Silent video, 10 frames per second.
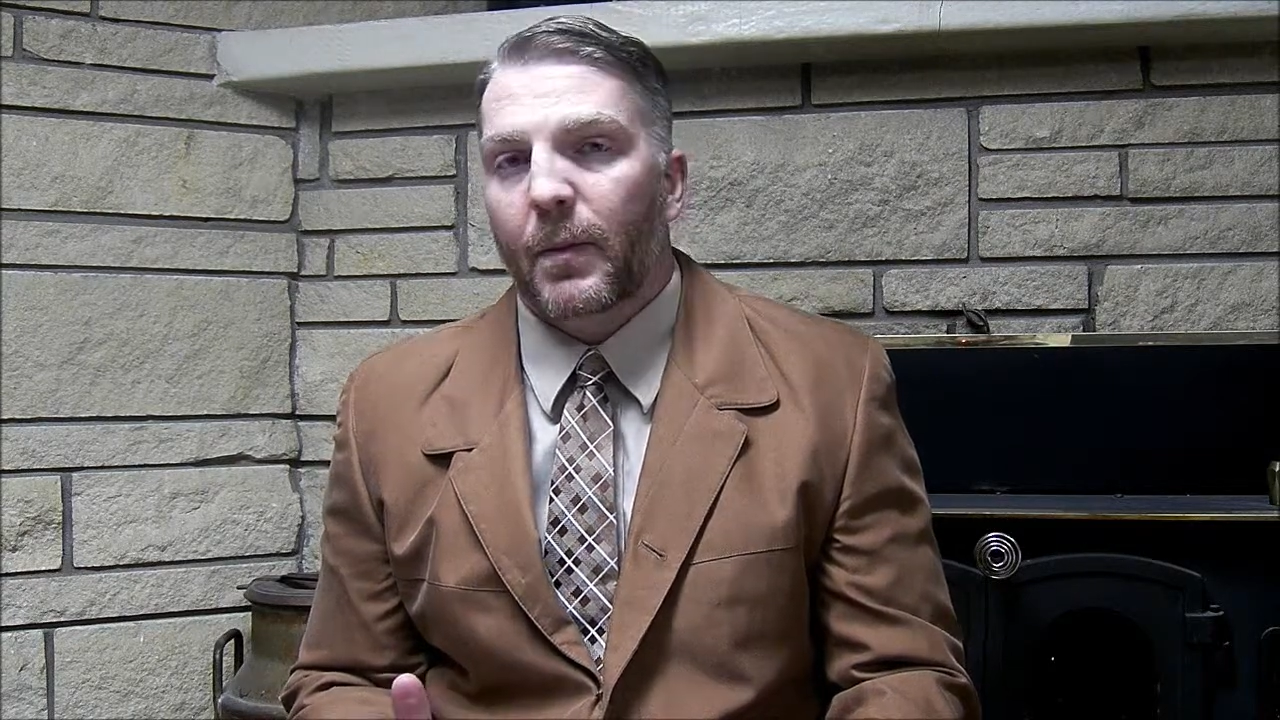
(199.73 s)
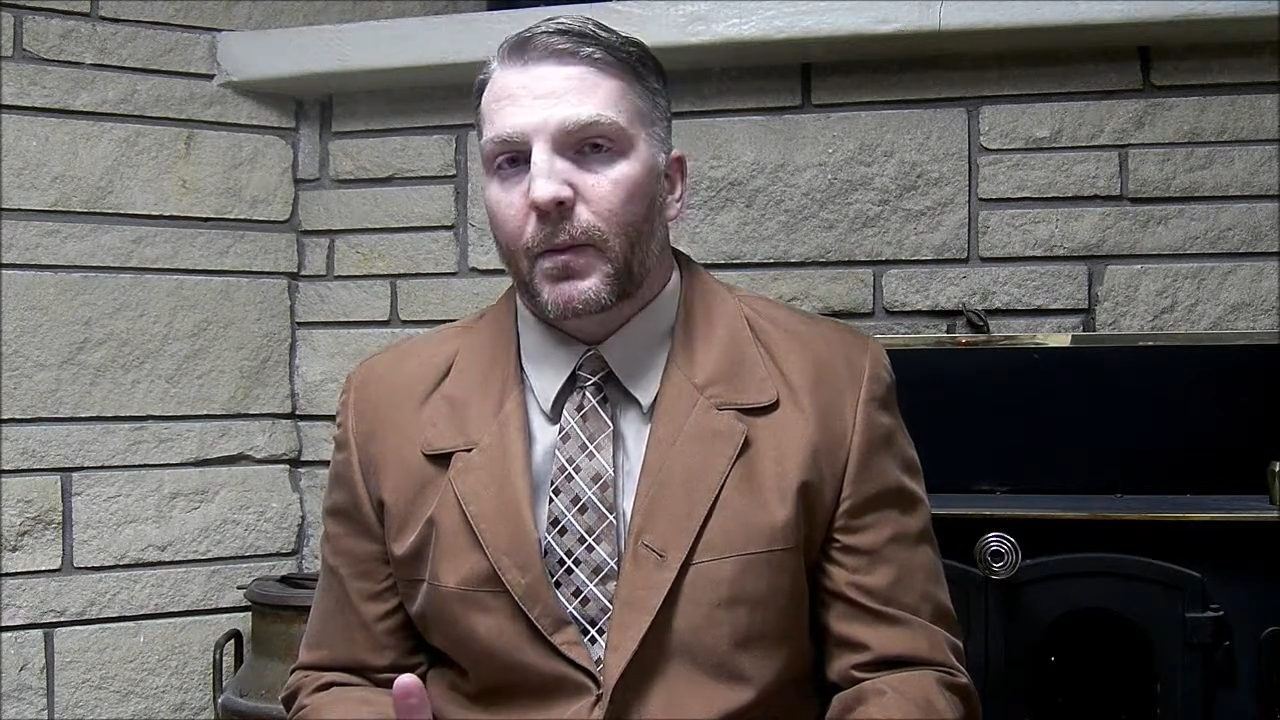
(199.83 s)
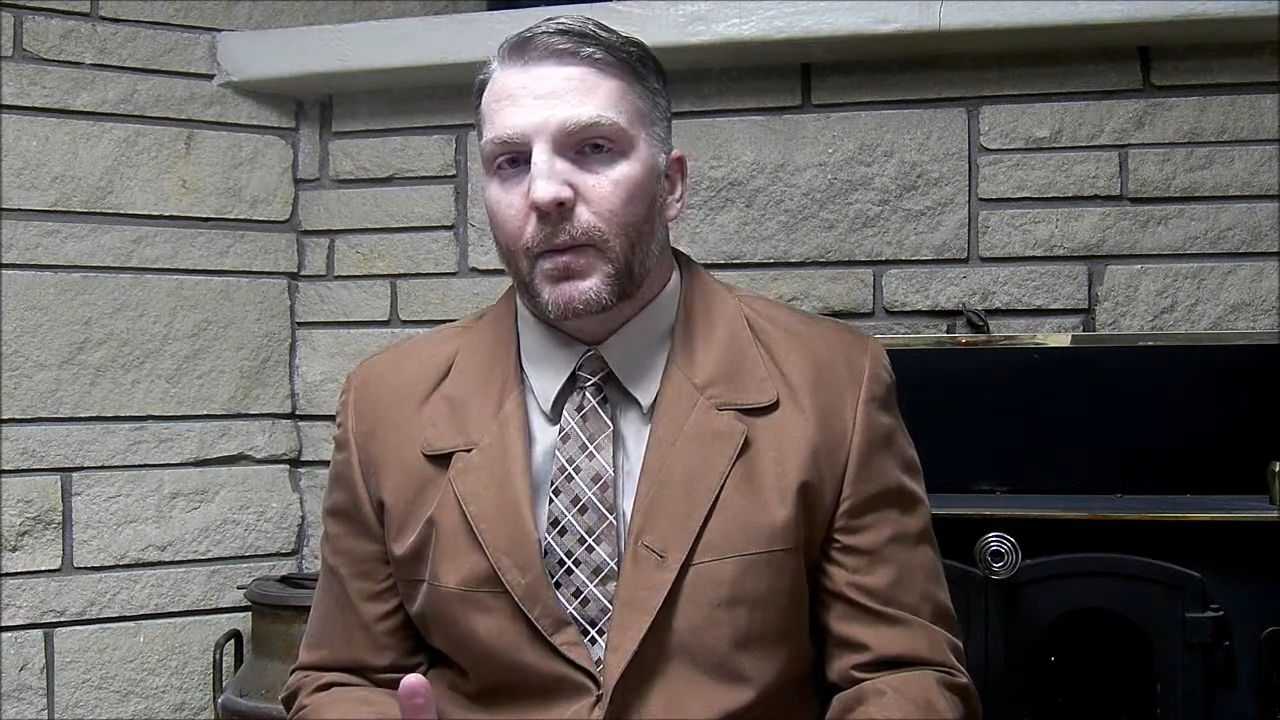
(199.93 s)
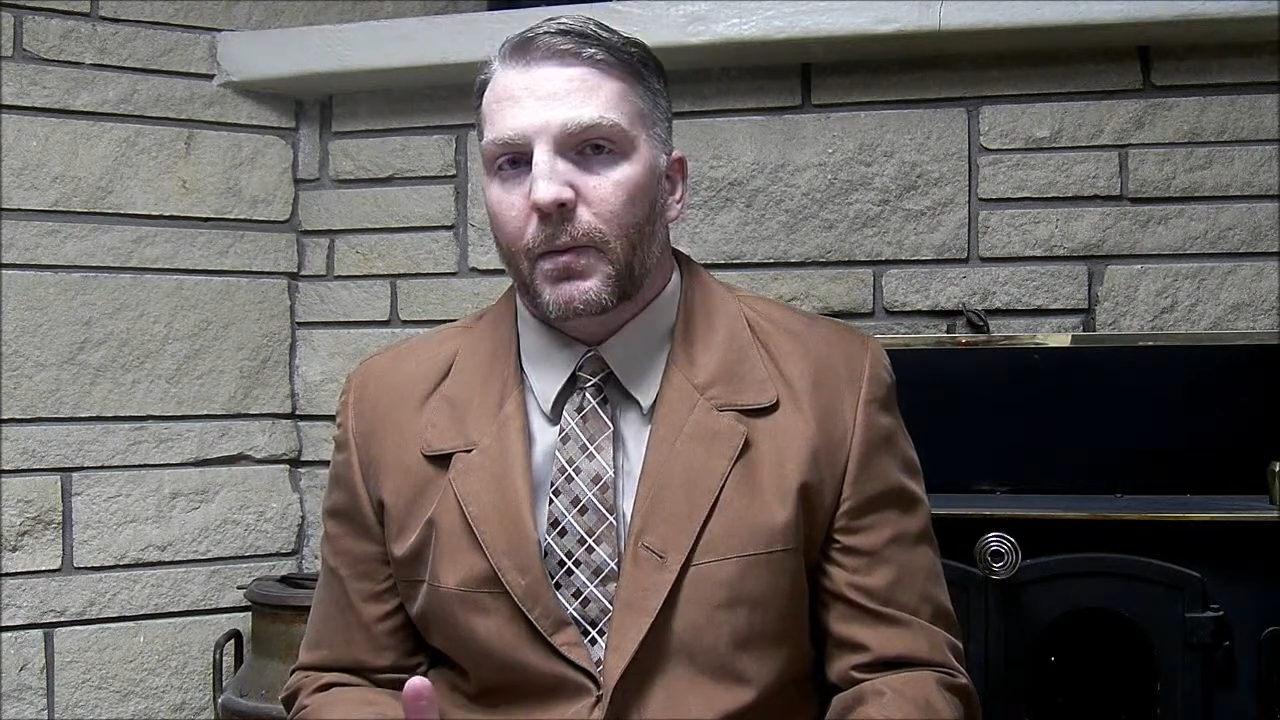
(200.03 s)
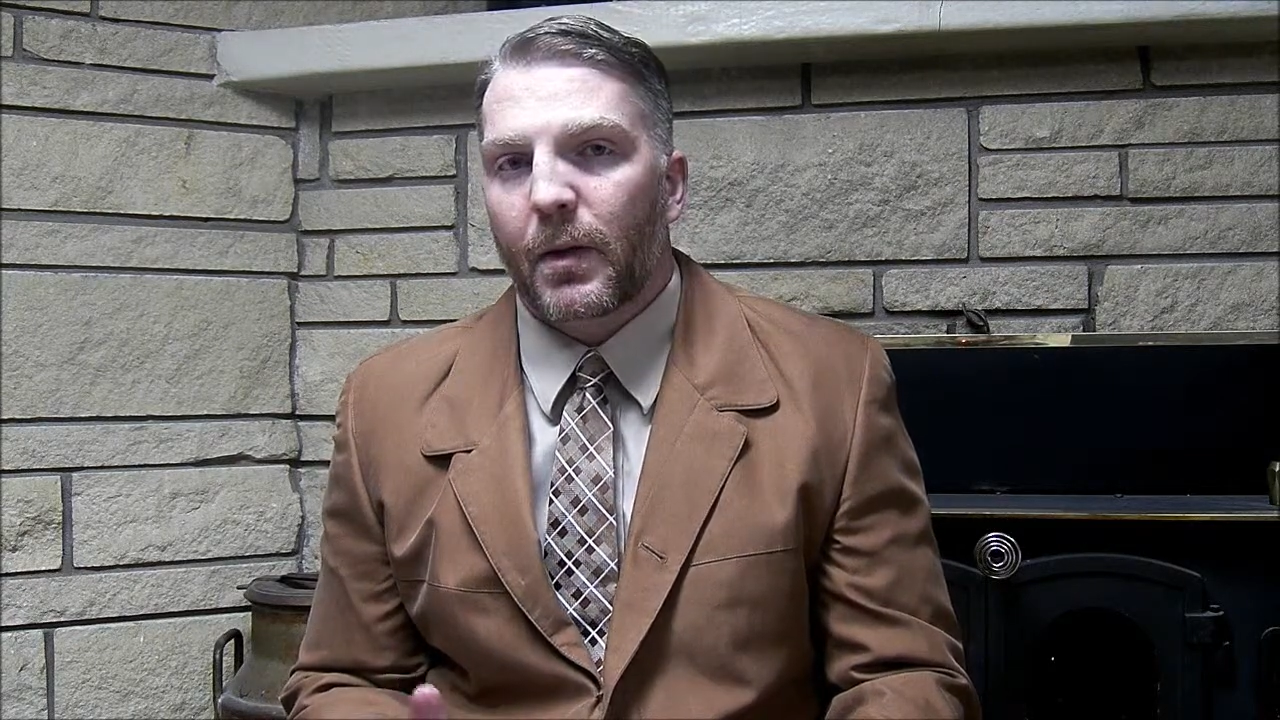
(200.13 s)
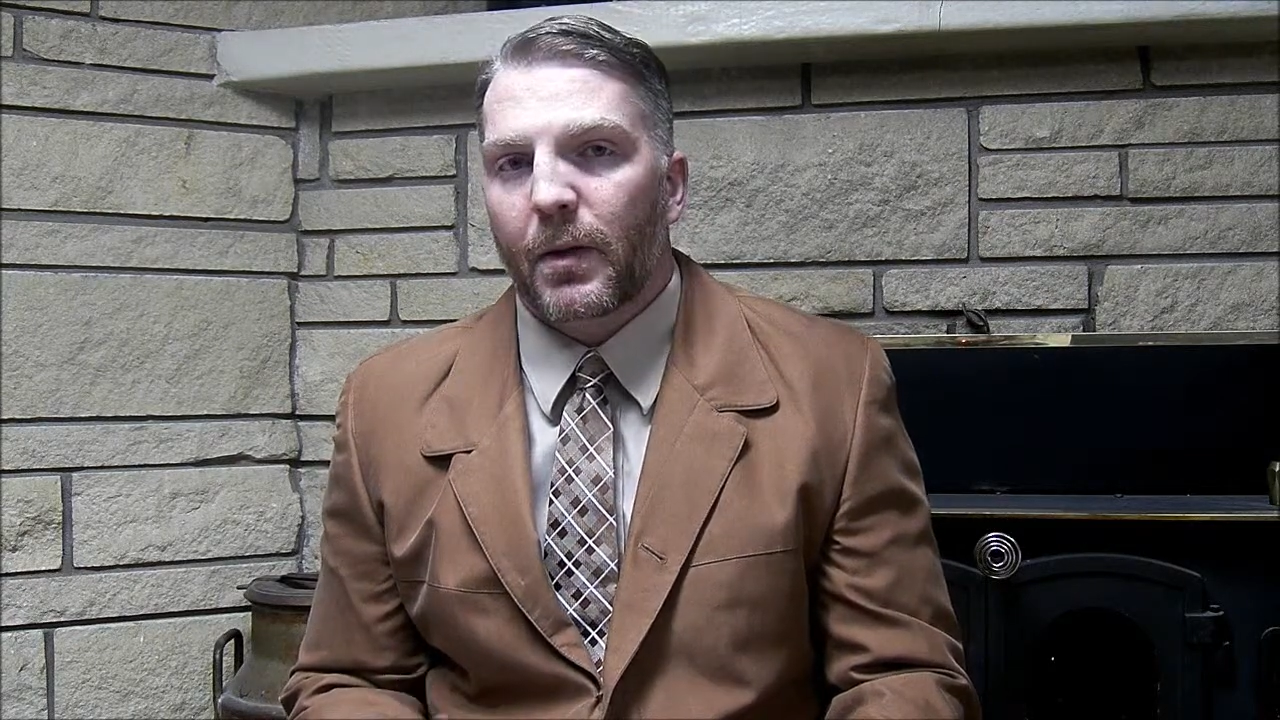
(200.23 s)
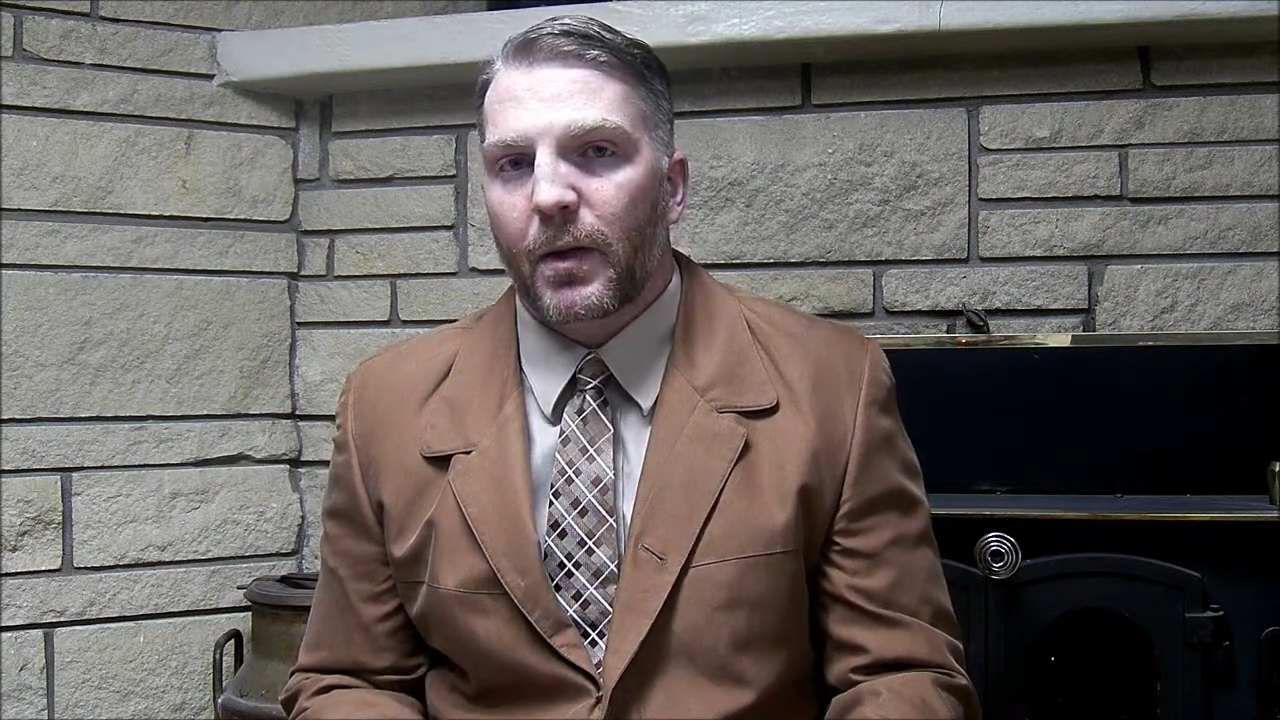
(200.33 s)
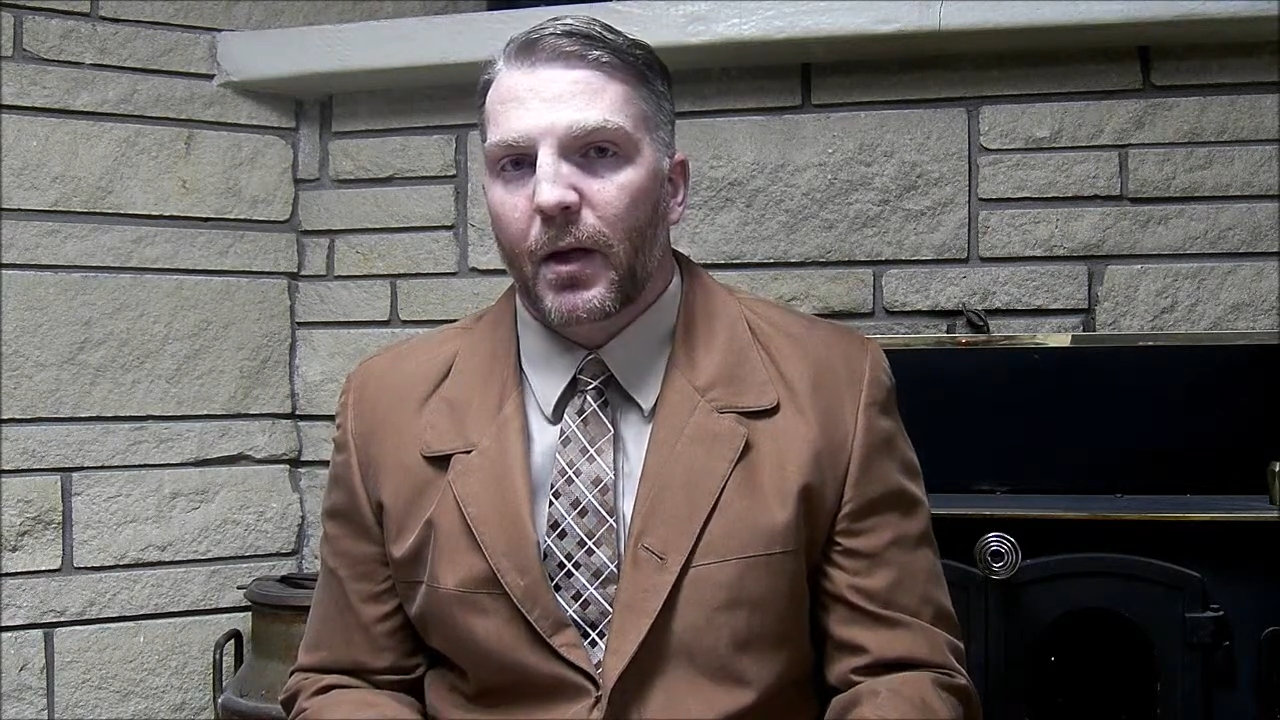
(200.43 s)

permanent bar,